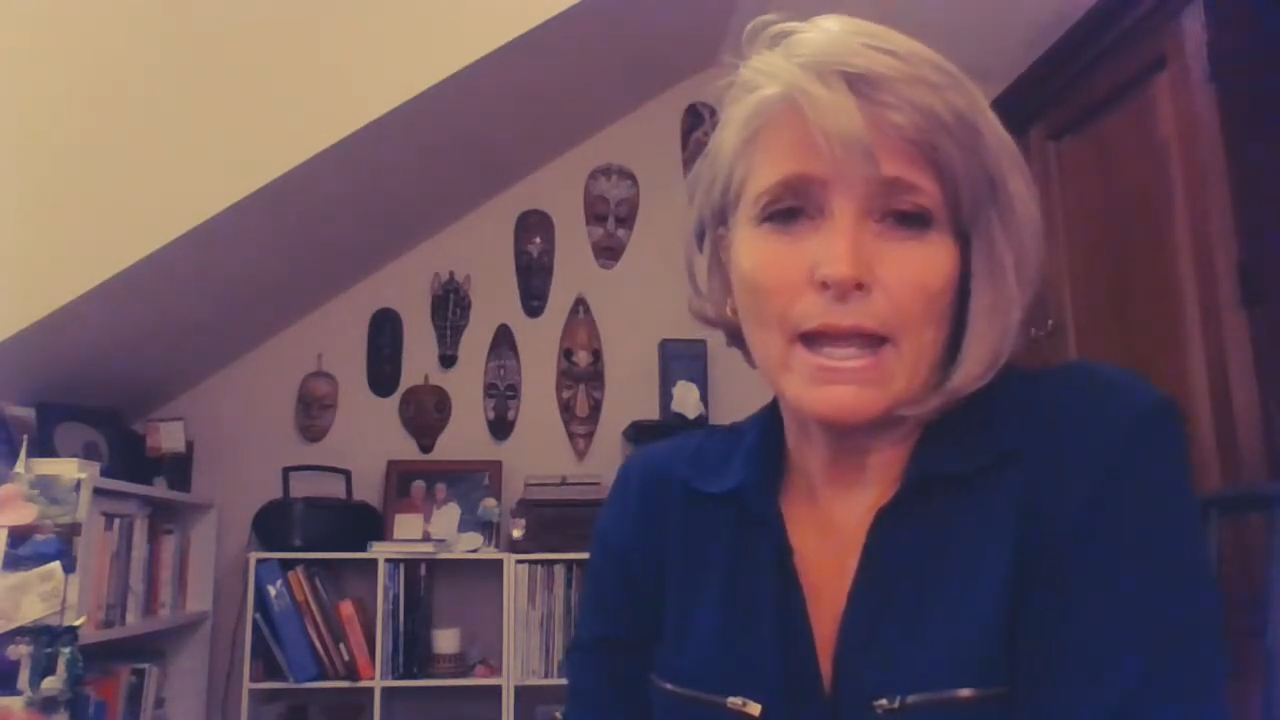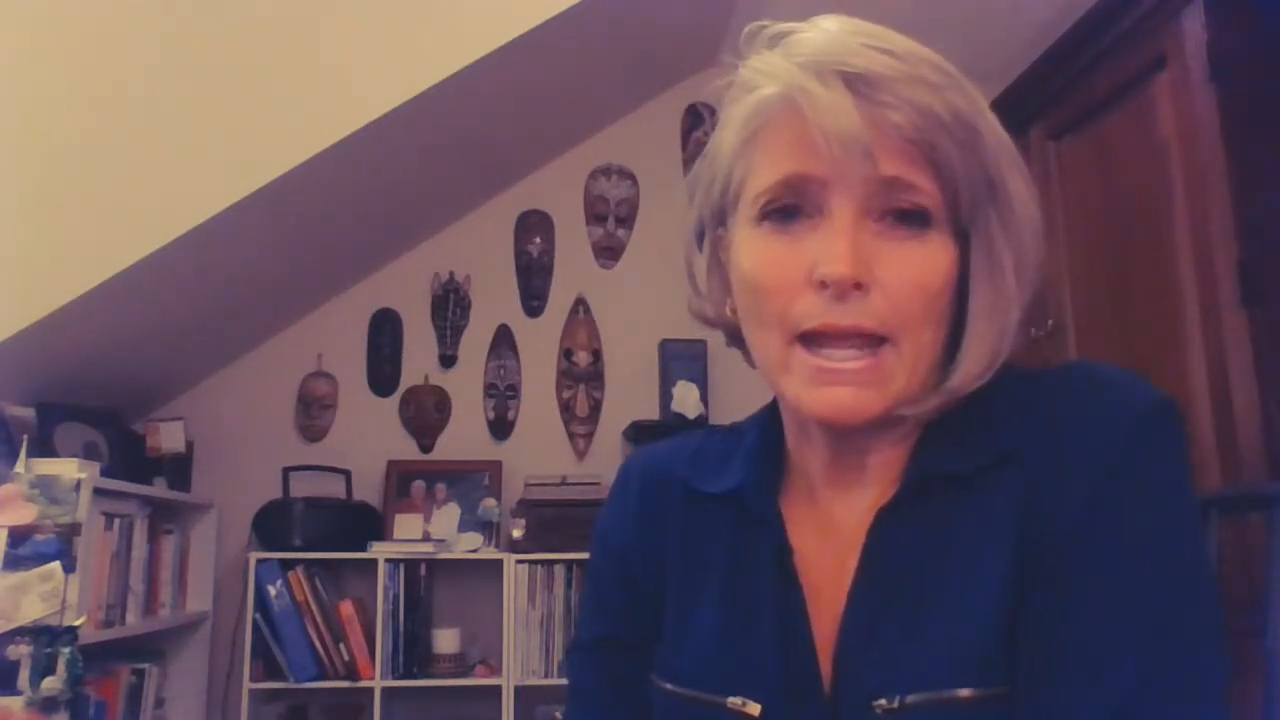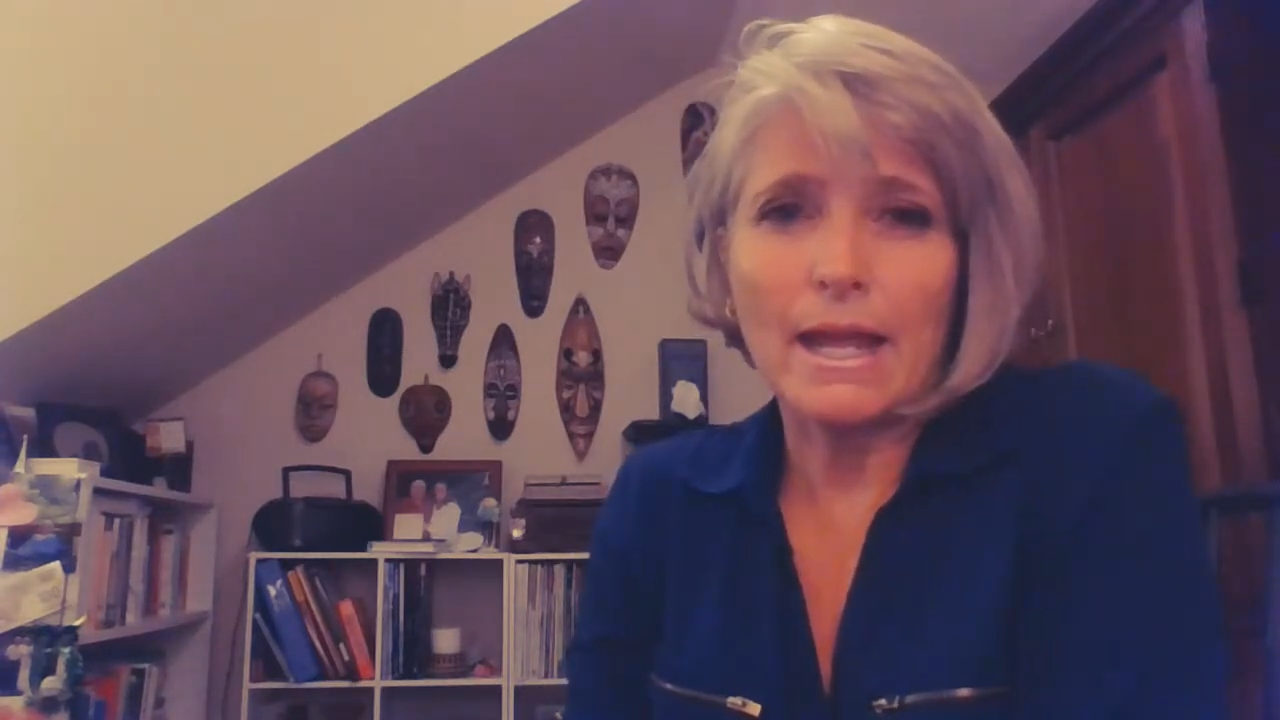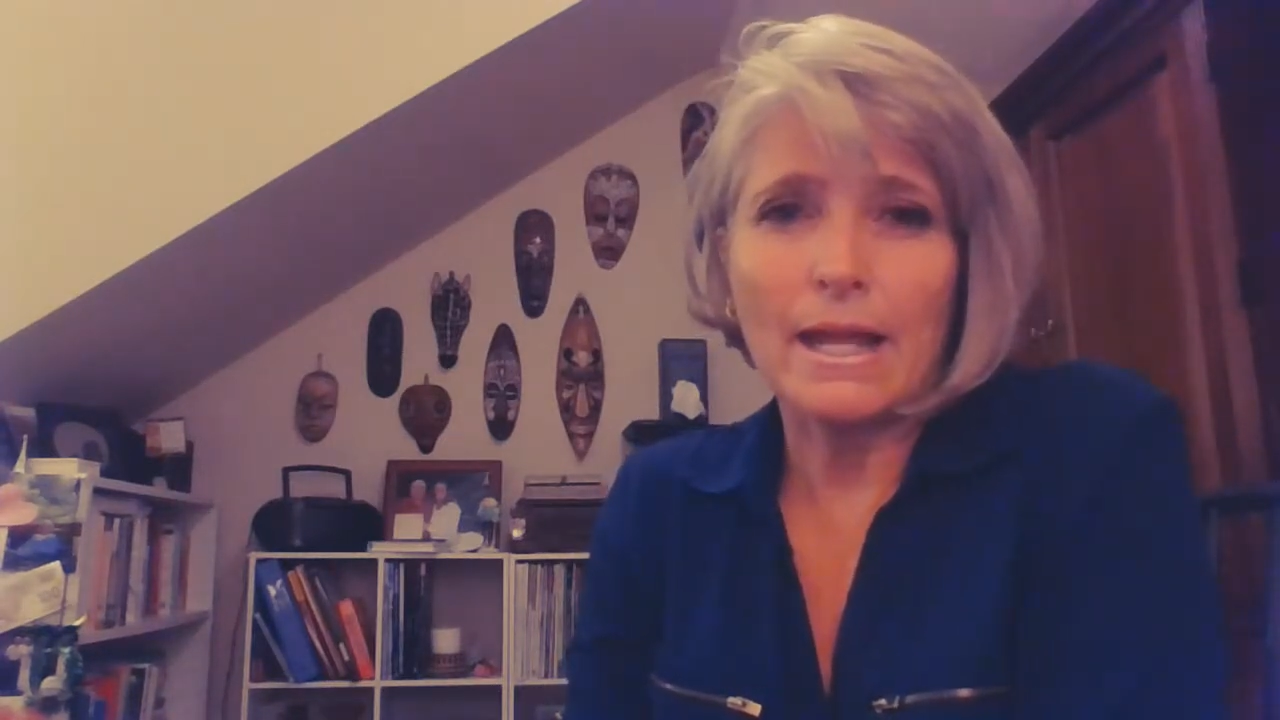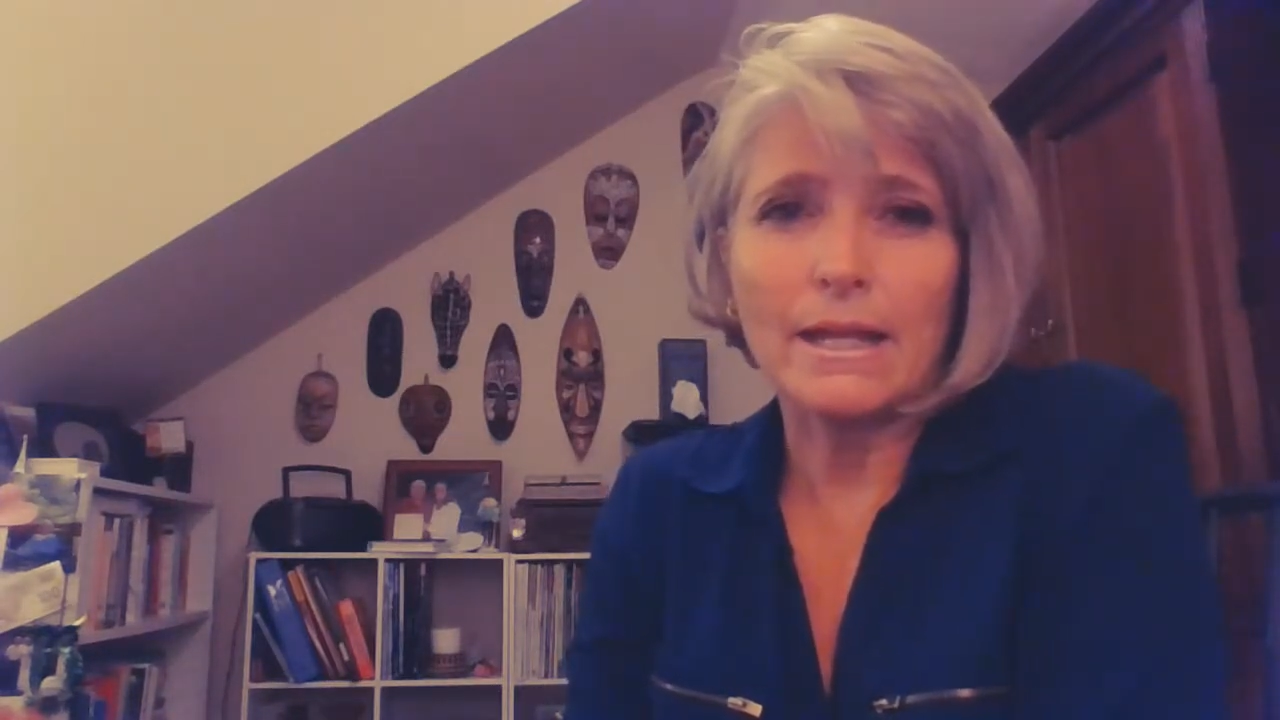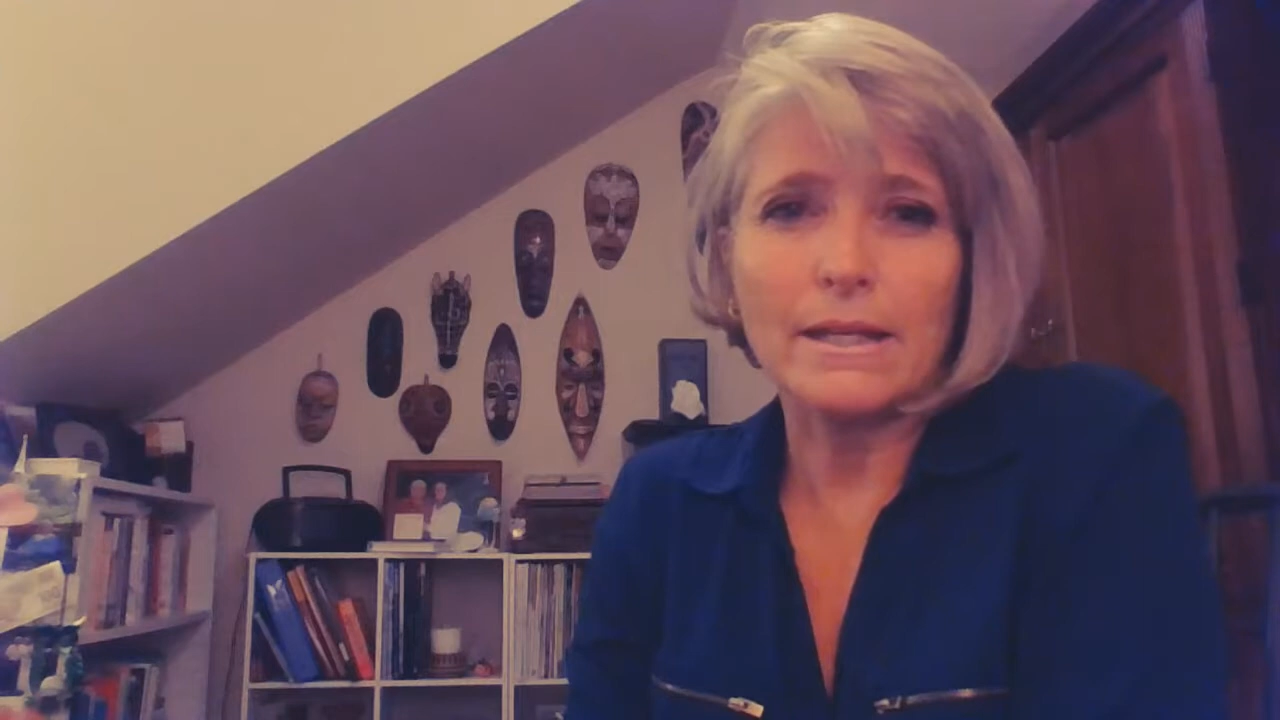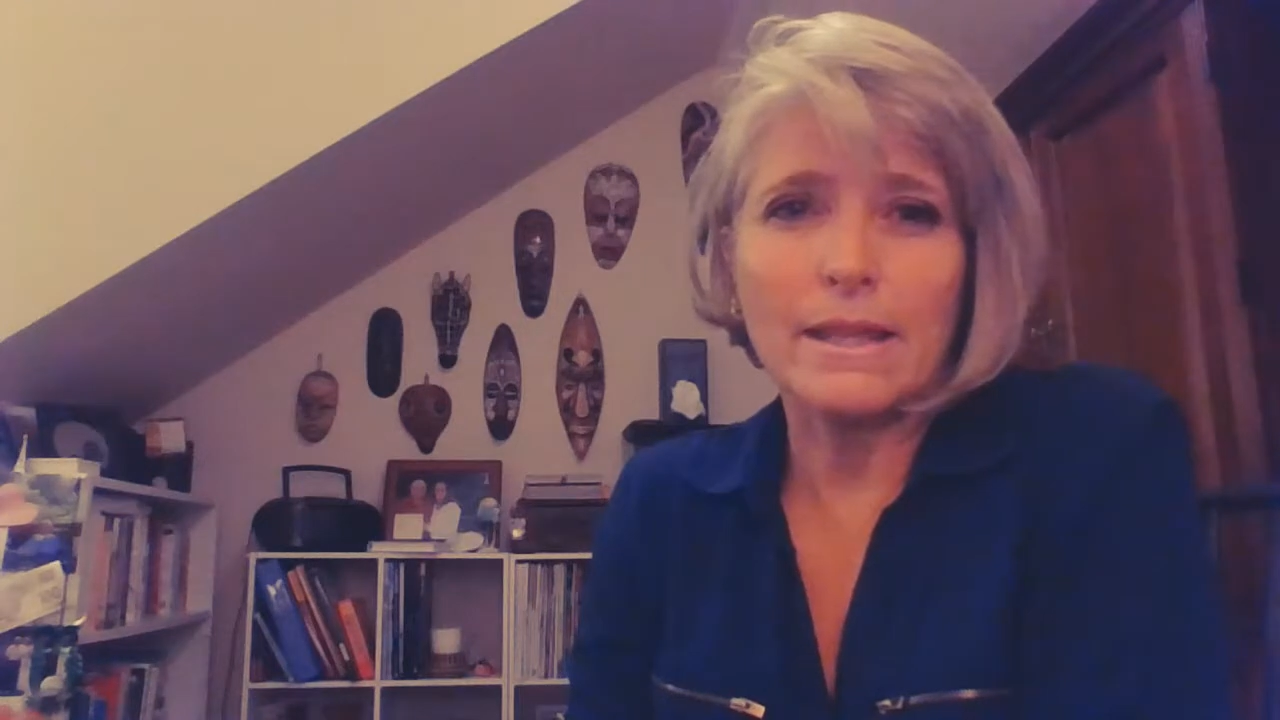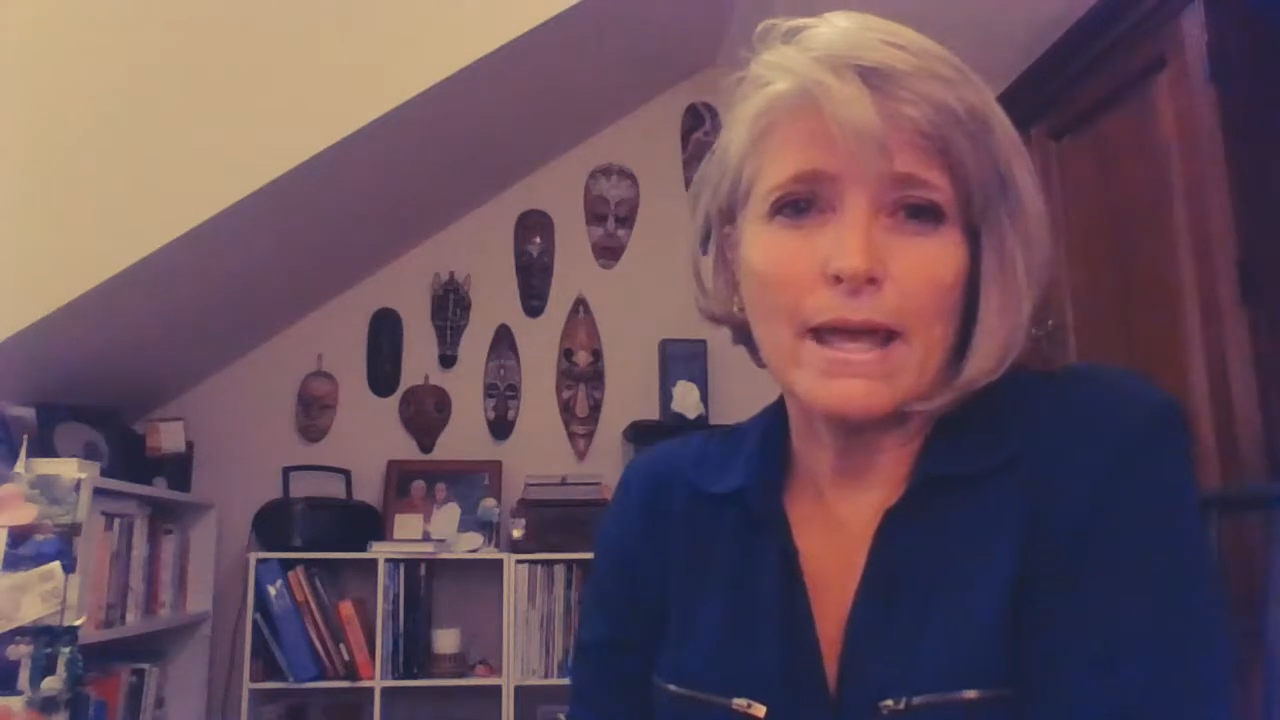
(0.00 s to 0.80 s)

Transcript: and